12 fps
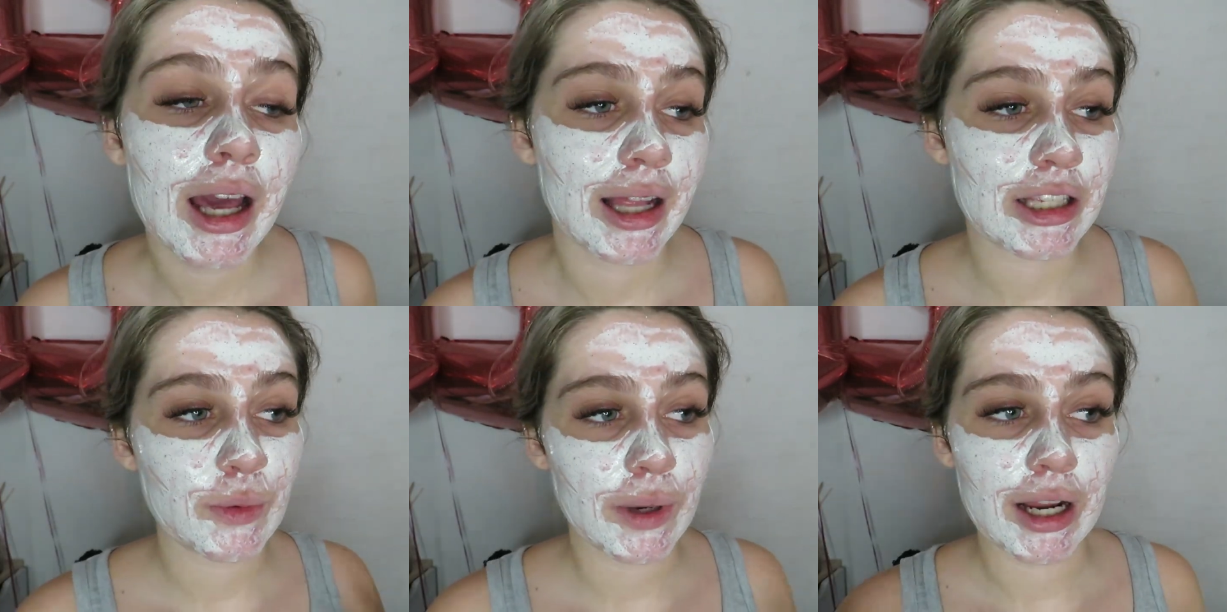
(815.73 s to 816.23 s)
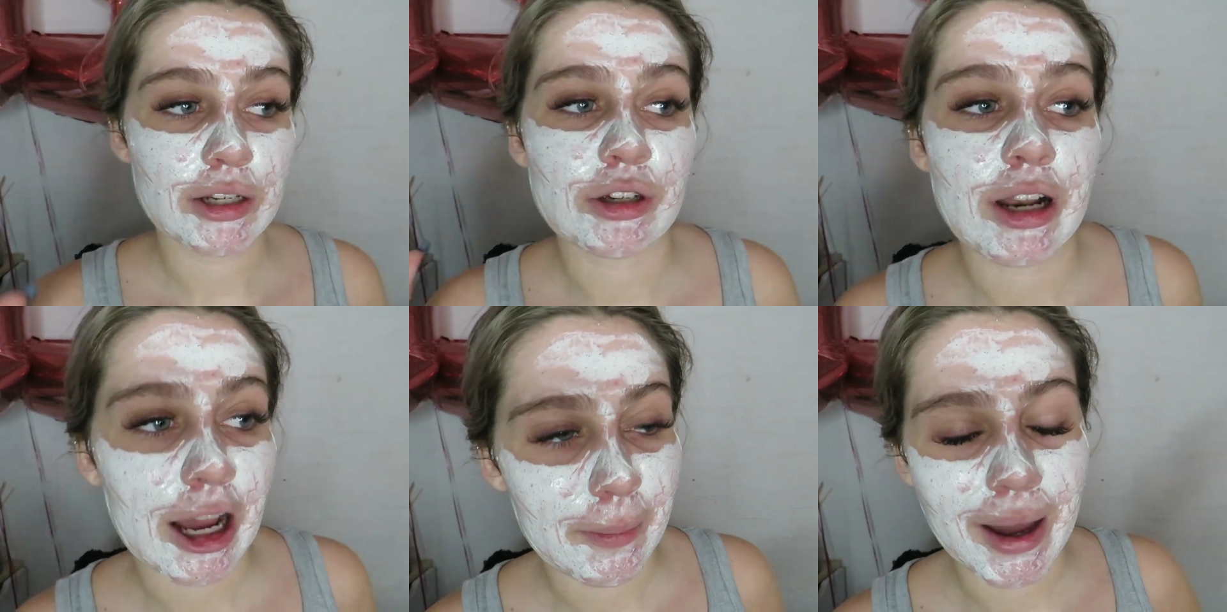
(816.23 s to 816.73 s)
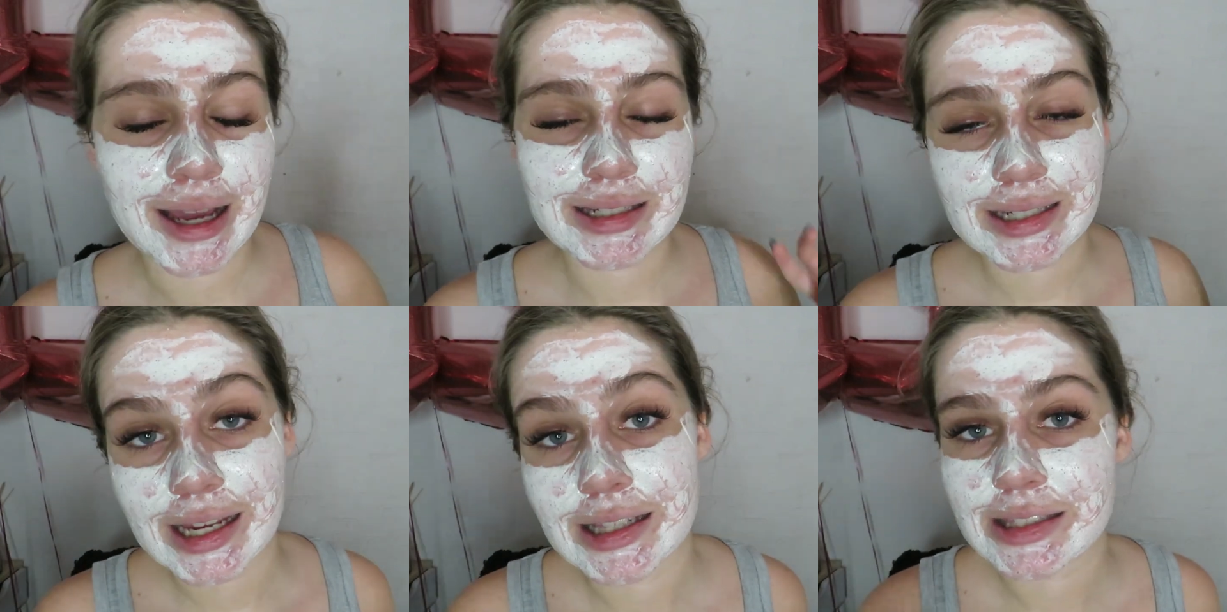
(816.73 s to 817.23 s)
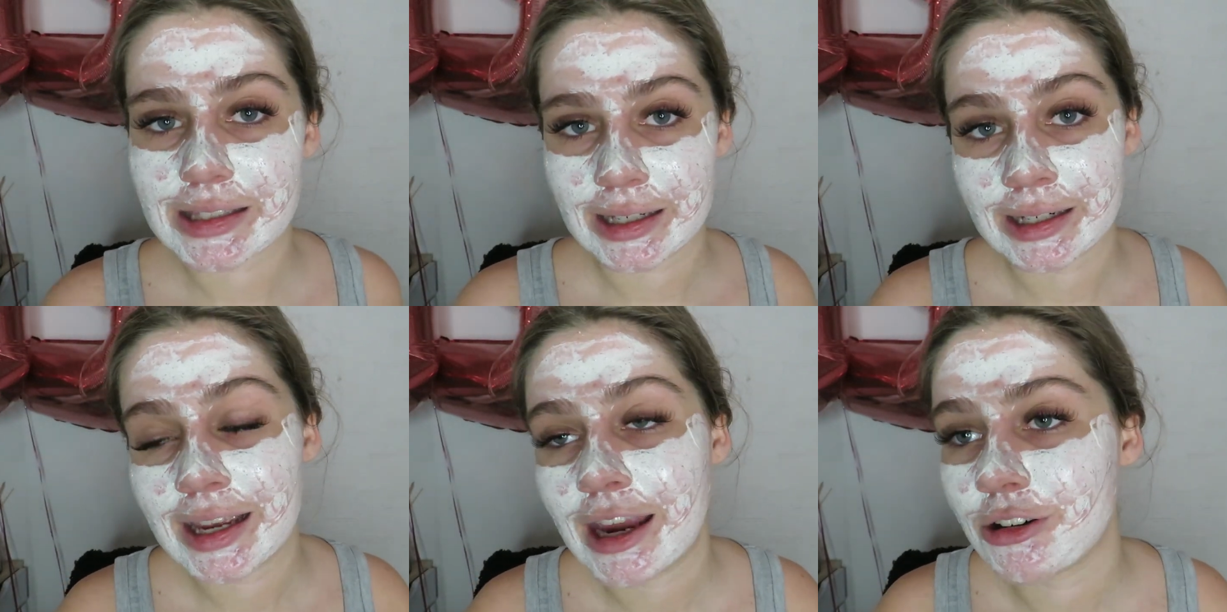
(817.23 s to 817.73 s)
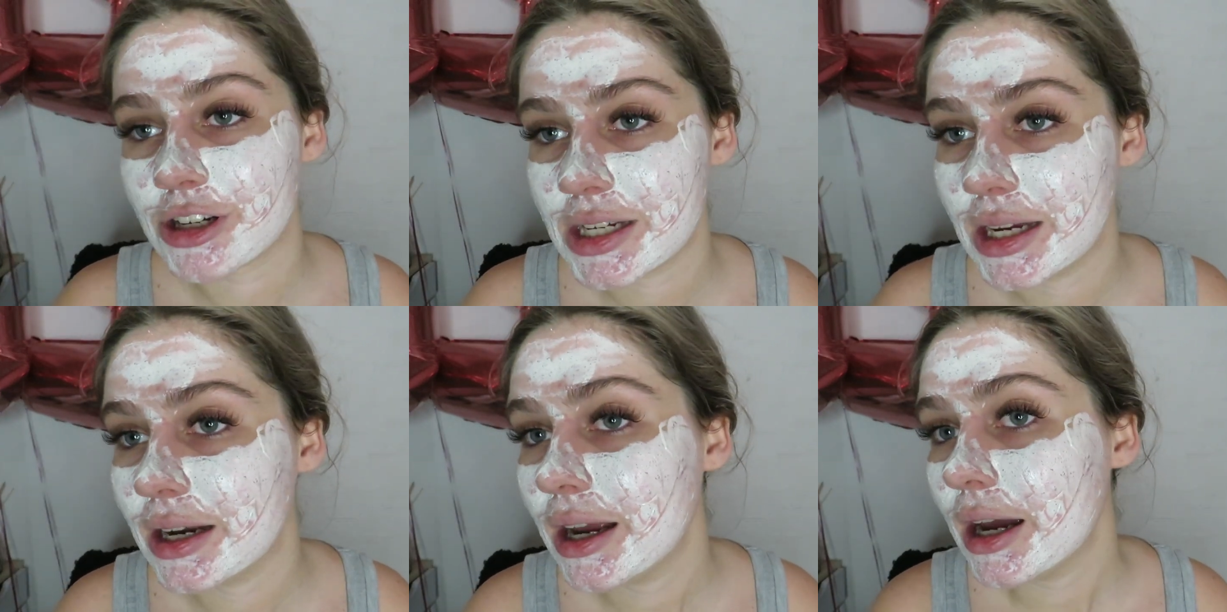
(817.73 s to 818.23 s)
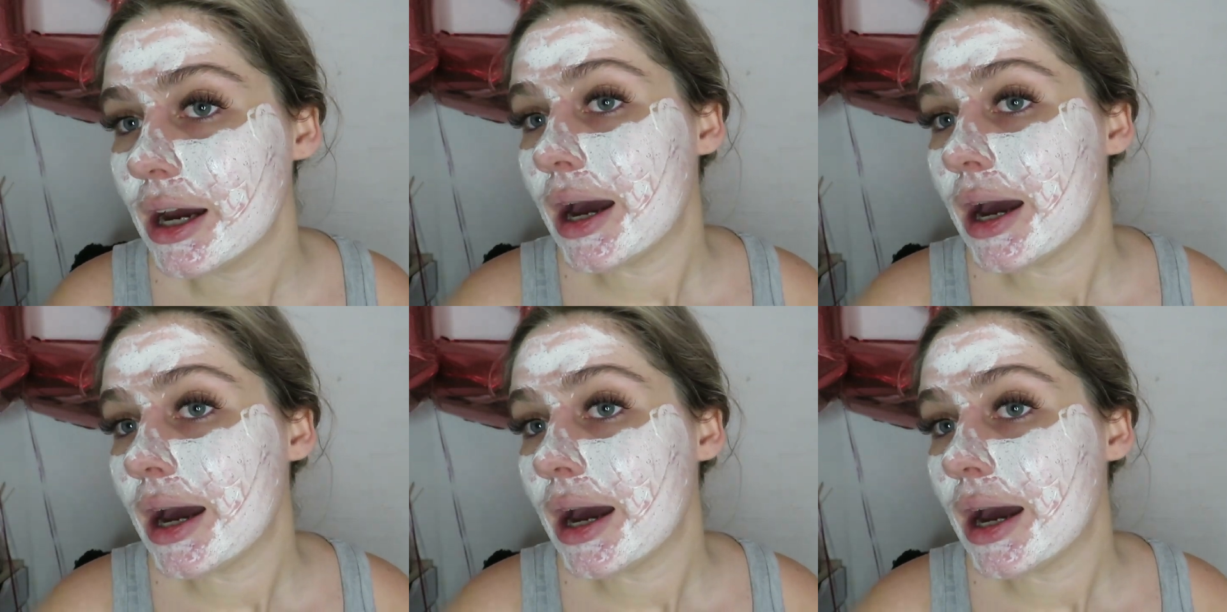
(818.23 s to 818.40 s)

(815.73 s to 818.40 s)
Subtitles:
That's when I do like my intense skincare routine.